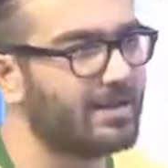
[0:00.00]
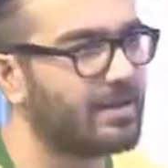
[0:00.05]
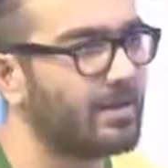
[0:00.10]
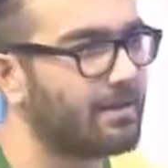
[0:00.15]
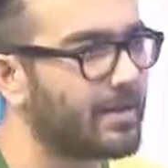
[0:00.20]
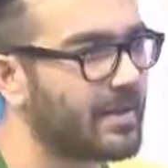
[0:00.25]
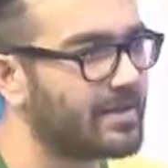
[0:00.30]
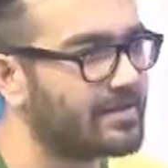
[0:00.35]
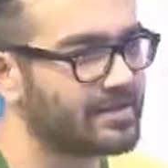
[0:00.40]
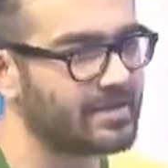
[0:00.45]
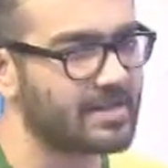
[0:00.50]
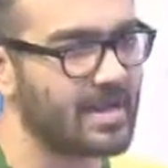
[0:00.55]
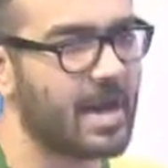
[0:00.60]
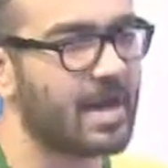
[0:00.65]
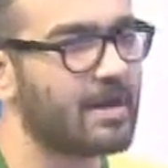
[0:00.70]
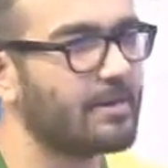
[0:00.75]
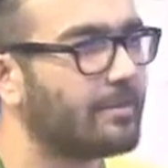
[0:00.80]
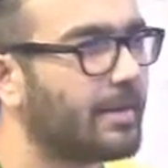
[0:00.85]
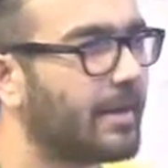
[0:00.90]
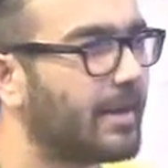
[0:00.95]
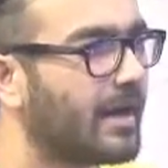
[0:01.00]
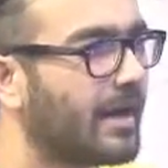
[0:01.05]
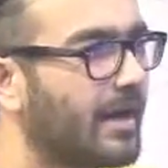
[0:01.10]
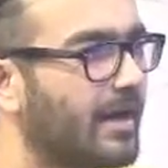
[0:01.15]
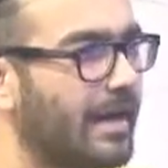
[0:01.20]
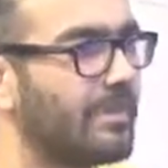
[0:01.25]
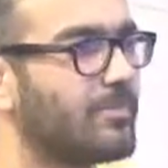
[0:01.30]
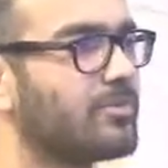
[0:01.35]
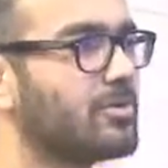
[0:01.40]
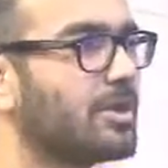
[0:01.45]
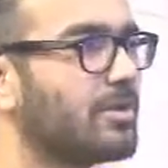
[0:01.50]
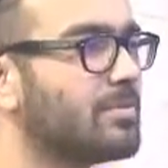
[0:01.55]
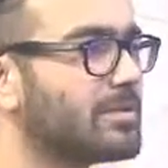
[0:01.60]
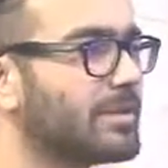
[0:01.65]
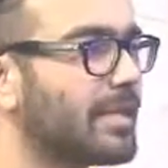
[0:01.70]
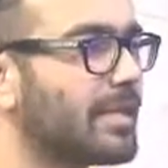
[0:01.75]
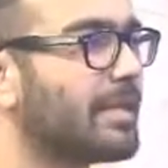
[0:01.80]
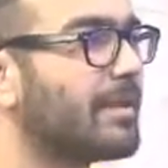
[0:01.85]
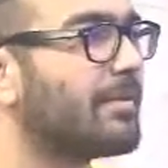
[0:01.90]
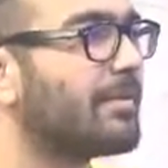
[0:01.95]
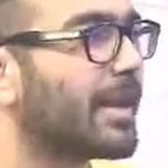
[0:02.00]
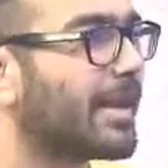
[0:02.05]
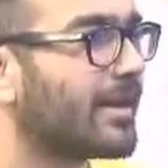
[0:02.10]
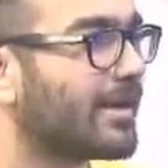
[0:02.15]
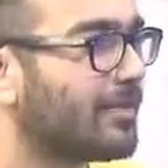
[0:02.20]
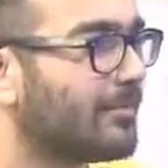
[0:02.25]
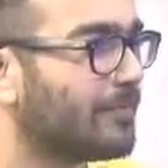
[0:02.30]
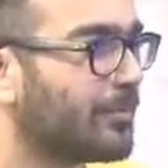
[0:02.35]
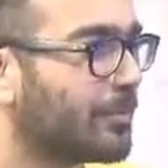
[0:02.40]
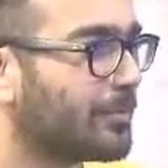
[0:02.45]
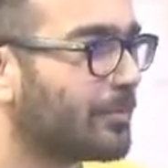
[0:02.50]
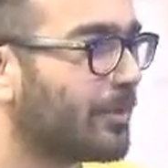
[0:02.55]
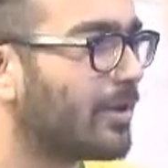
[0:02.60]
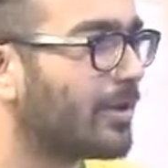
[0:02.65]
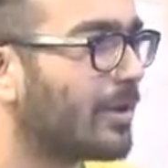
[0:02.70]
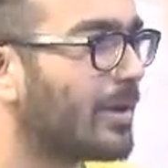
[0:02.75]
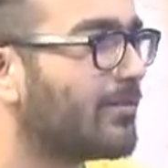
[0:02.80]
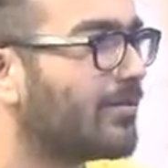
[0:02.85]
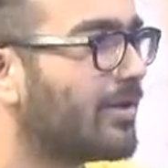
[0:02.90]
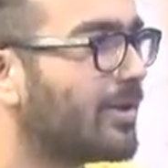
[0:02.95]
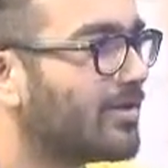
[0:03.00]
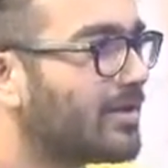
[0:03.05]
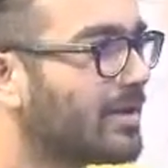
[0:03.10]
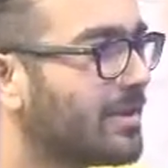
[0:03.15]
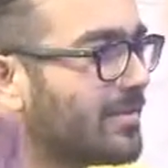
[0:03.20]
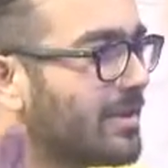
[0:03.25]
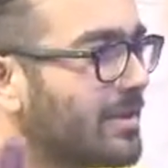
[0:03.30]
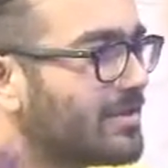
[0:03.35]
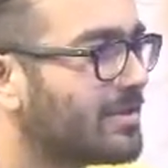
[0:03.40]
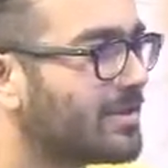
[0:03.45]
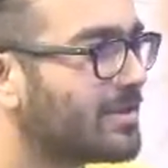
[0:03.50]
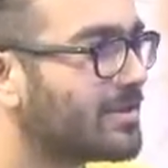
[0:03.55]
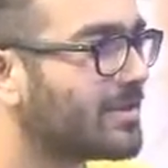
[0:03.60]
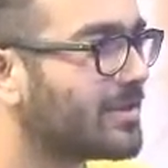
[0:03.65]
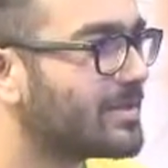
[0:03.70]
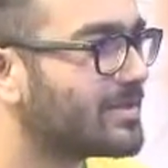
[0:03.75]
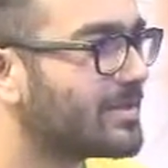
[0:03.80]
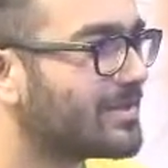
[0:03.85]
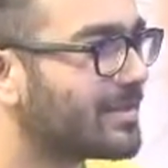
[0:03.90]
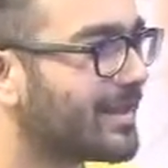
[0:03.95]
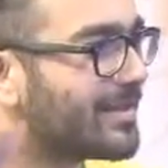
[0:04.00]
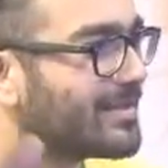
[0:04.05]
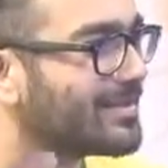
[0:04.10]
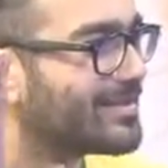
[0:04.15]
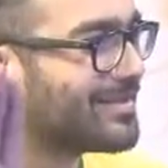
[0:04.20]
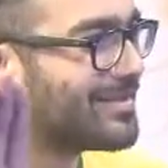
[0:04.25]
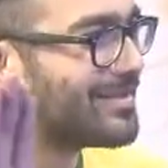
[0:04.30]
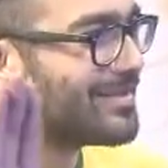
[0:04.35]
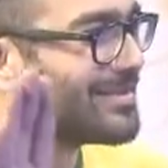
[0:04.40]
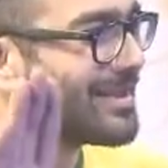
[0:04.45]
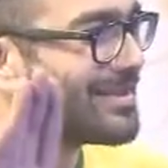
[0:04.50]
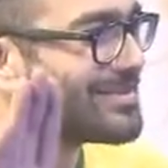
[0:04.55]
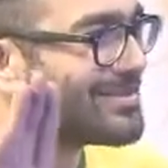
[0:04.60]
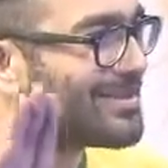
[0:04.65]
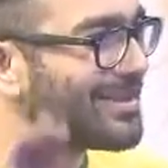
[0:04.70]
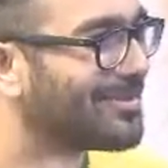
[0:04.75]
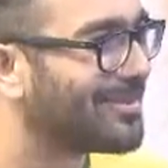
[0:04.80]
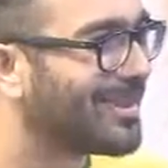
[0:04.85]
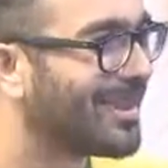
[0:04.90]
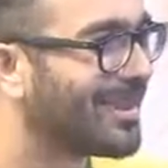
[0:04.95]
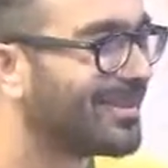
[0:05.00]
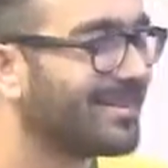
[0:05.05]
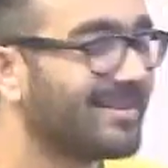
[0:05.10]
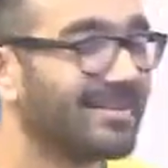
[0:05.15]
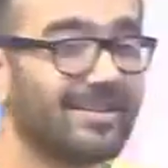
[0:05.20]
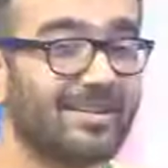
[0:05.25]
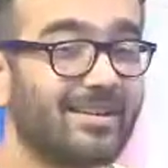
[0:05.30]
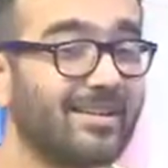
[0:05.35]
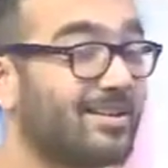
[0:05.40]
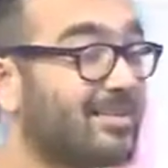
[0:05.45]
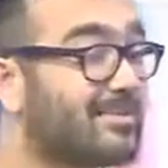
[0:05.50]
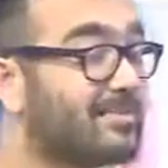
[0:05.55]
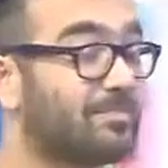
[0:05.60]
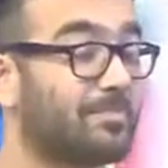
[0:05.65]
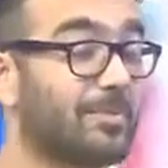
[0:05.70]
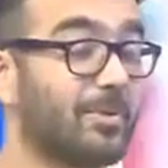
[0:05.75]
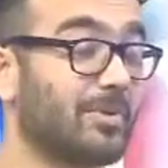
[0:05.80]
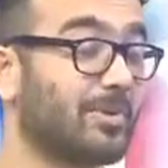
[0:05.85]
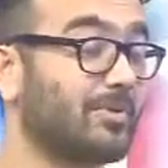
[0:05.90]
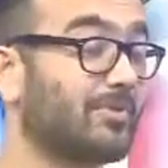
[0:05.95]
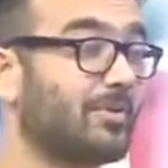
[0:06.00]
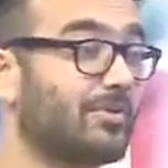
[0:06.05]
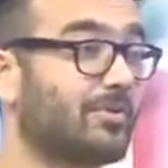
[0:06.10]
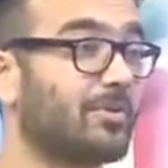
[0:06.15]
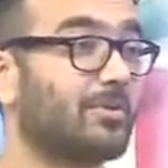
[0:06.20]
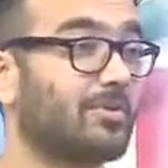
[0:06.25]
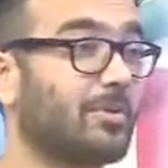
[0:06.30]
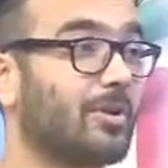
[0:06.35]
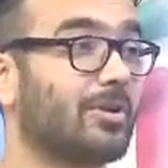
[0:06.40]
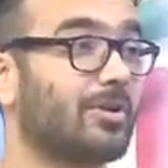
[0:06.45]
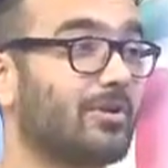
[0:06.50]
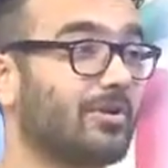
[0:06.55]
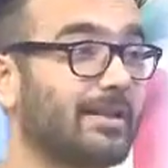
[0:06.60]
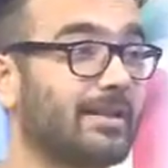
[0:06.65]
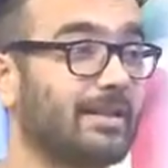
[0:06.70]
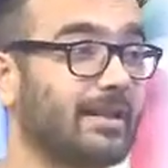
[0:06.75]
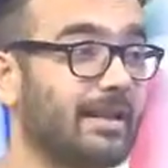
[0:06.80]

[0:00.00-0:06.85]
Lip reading: the pitch, yard by yard. It was almost like an American football game where you keep reaching towards the touchdown line. beautiful football though at the